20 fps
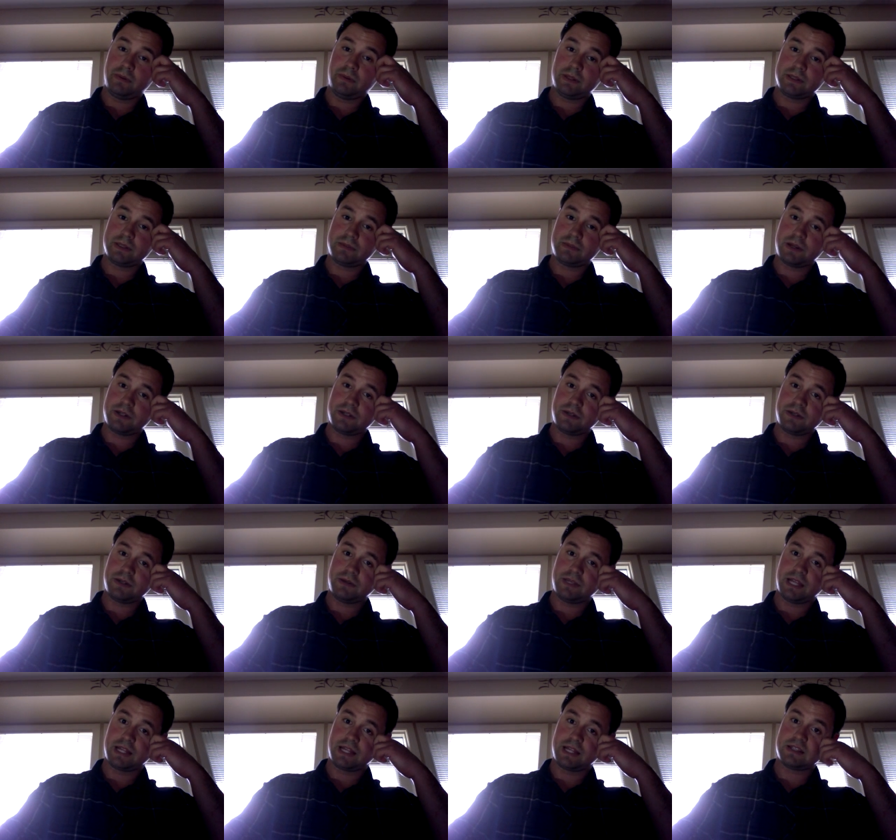especially
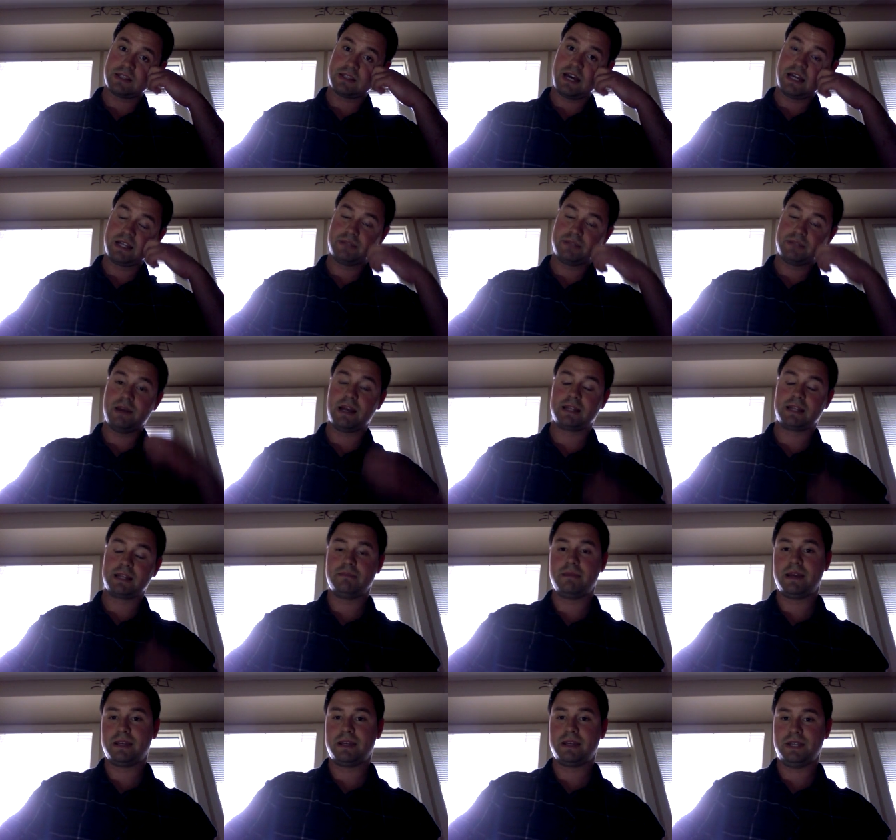when that slide is back, the
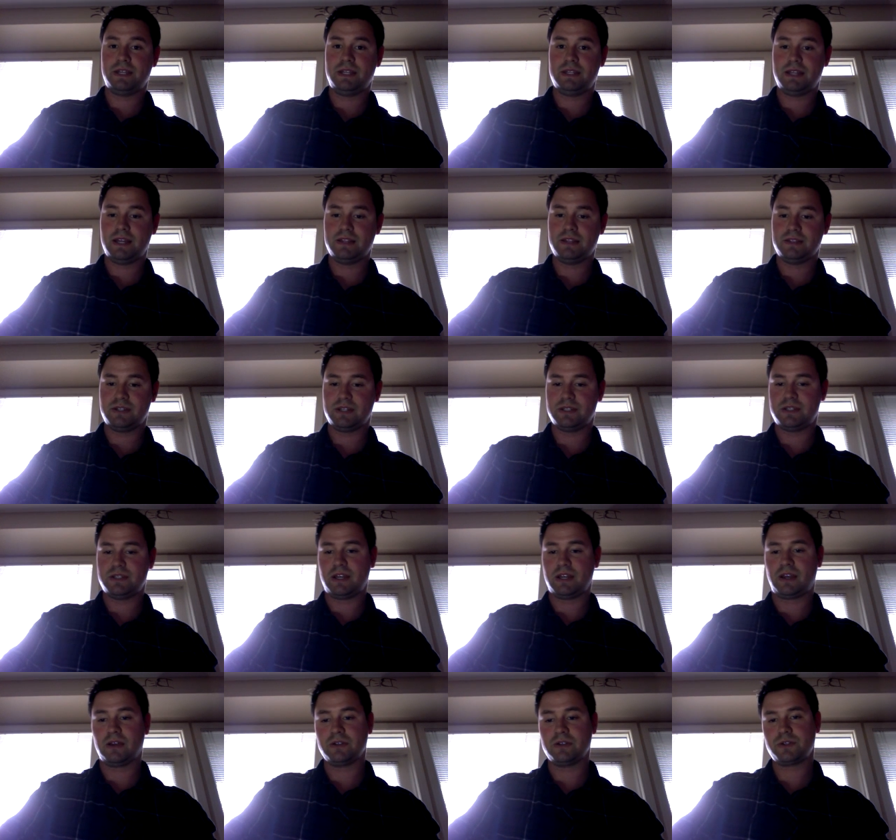magazine tends to stick.